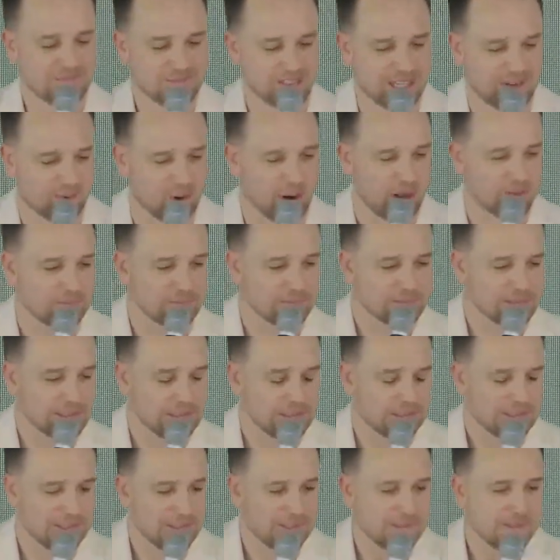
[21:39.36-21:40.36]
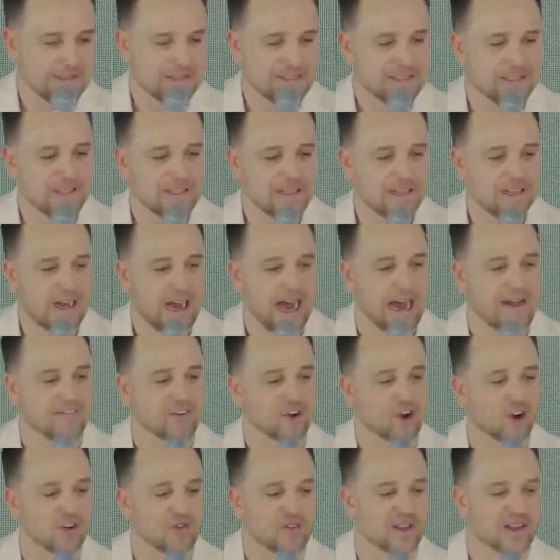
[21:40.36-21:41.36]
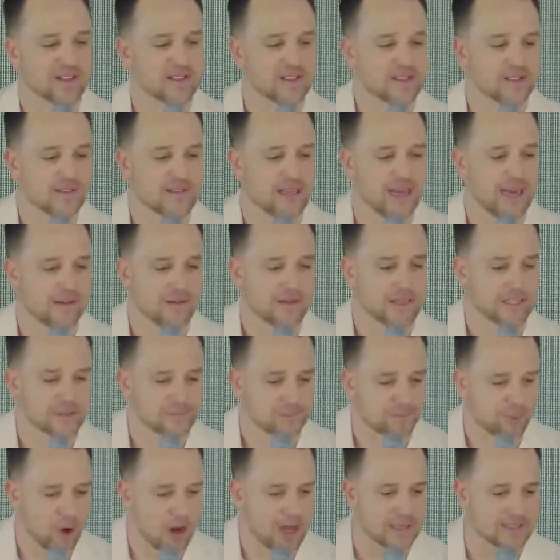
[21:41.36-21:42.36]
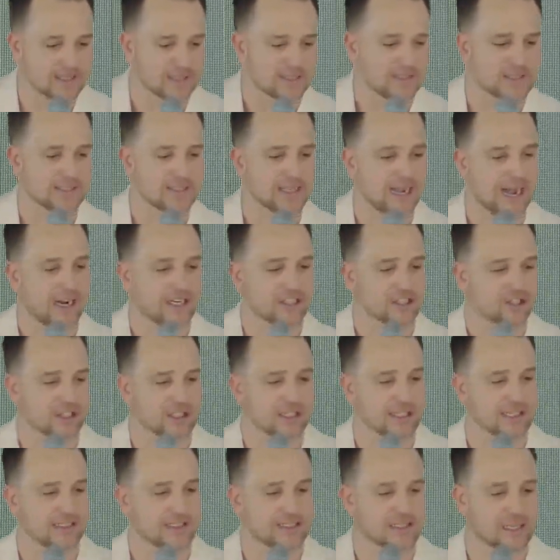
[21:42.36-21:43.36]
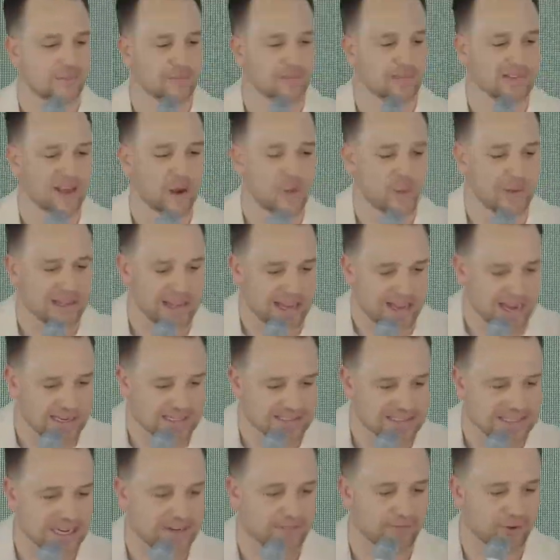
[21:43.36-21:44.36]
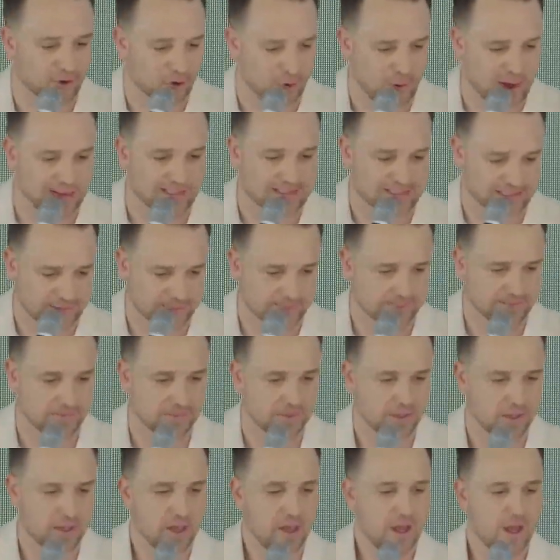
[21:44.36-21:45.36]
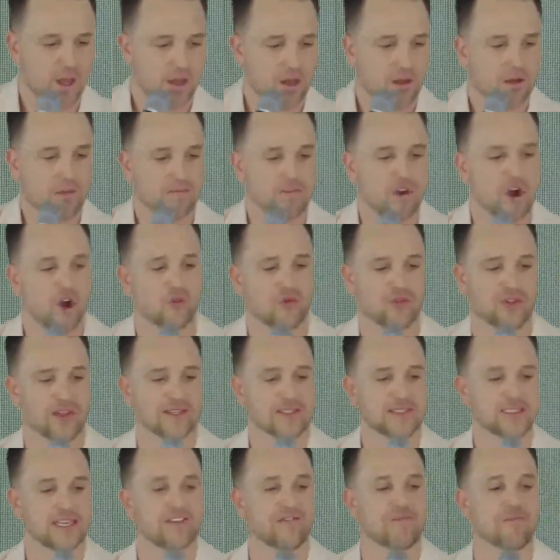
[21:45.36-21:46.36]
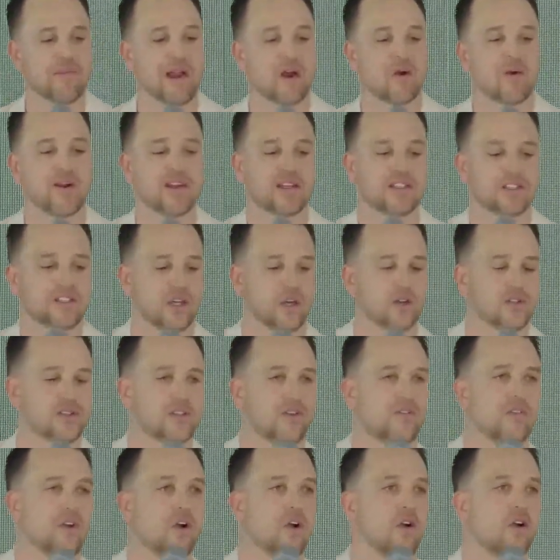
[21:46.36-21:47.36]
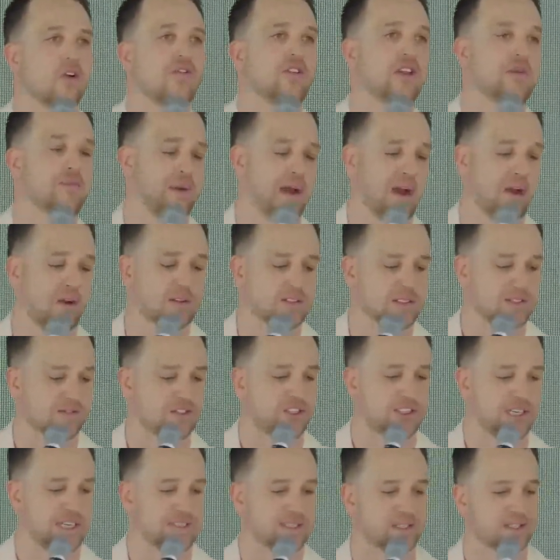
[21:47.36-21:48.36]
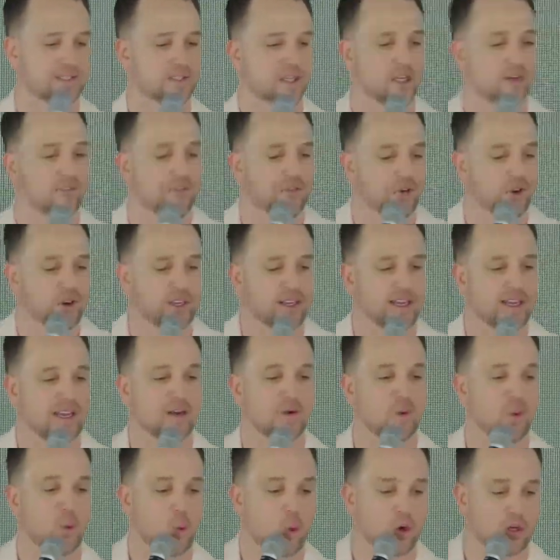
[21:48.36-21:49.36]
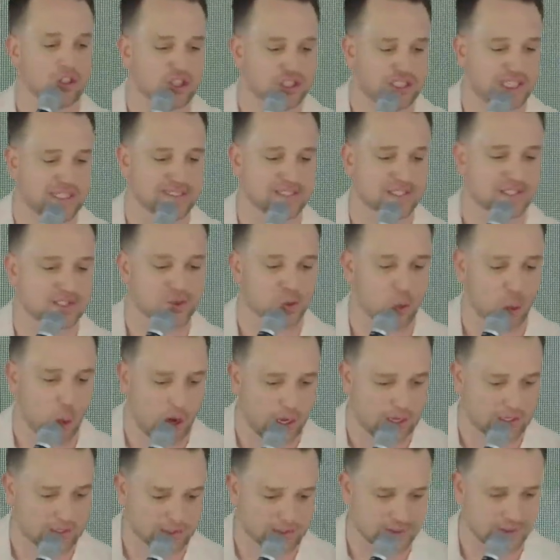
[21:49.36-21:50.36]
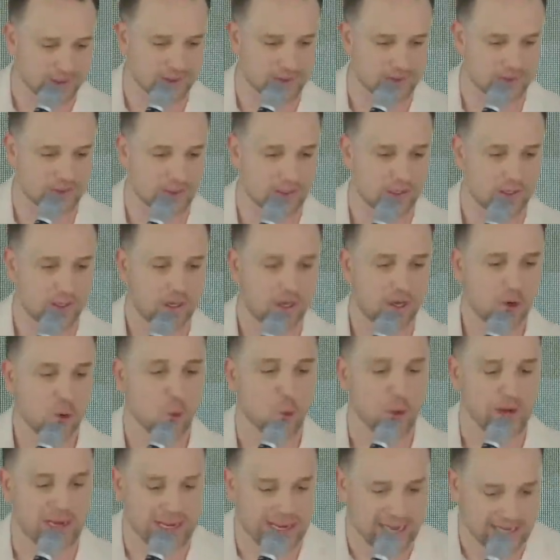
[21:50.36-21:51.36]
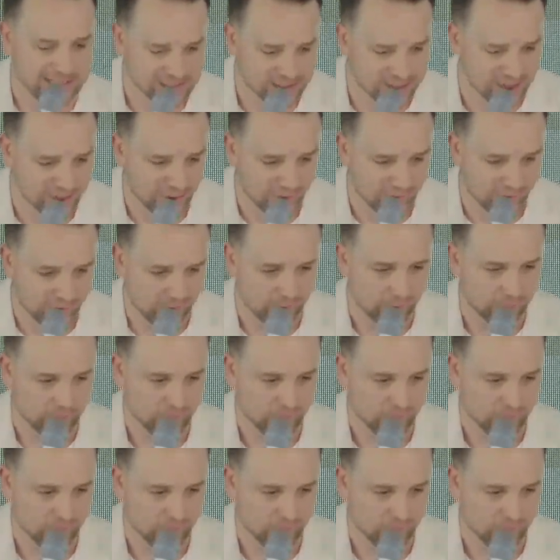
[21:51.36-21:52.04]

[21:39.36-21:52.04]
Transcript: Tough crowd. I've learned this, that his presence is actually something that we can't take for granted. Note this, if Mary and Joseph, the earthly parents of Jesus, could forget where Jesus was, we can too.